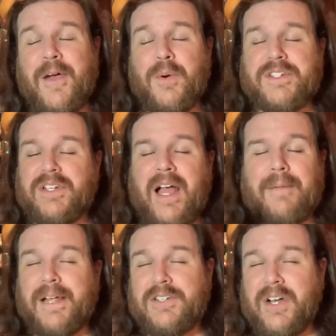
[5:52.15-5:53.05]
Which
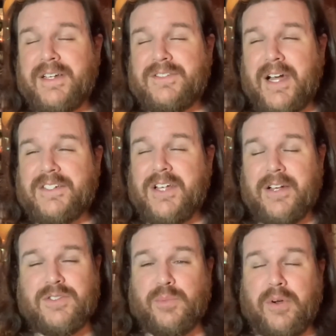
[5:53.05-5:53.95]
I'm not trying to trash
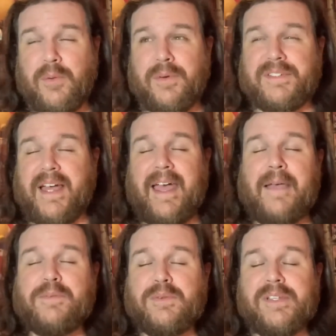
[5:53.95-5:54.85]
talk superhero movies. I
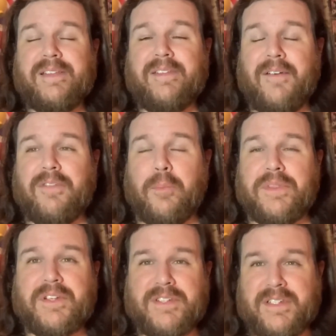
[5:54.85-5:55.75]
absolutely love them, but
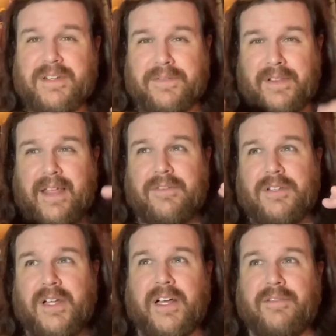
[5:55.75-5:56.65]
there's a different
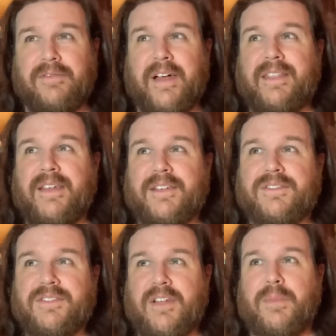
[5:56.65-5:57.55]
level of, I think,
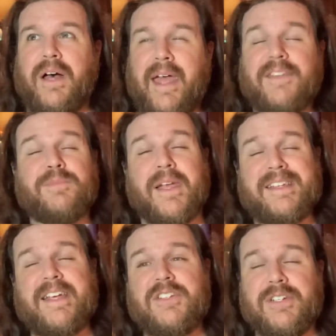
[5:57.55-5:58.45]
cinema
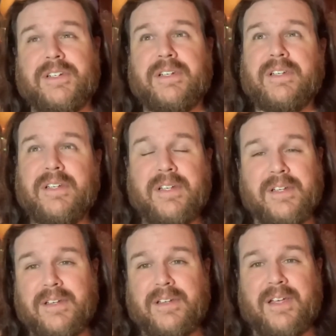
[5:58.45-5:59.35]
expectation,
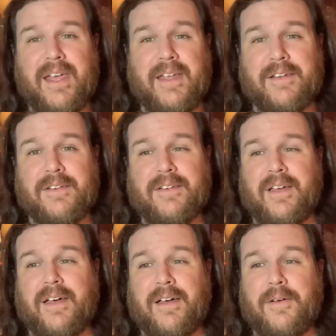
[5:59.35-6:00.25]
and
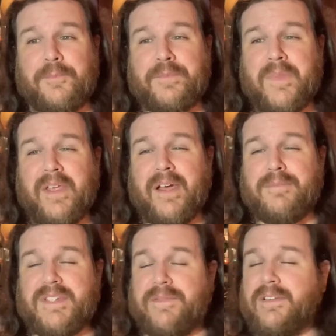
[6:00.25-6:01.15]
I'm
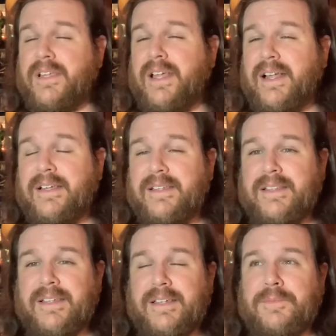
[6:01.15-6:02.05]
definitely not in
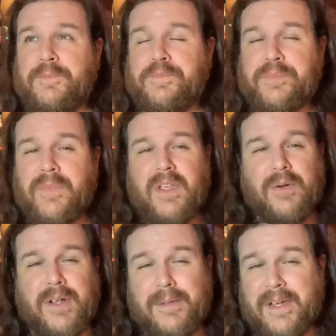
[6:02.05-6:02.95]
the. You
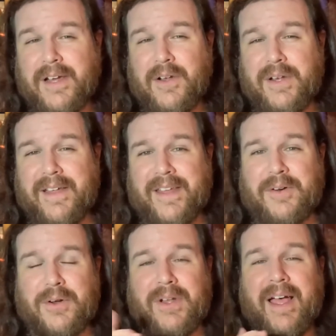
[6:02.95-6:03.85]
know not going to go down that
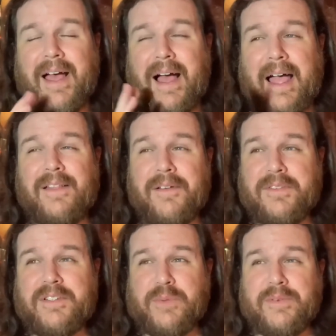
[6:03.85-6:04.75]
road. I love
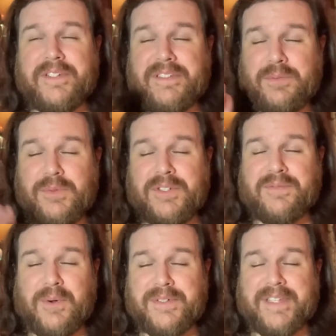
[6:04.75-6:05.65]
these movies. We'll just
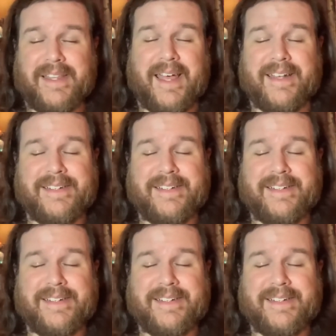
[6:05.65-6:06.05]
focus on that.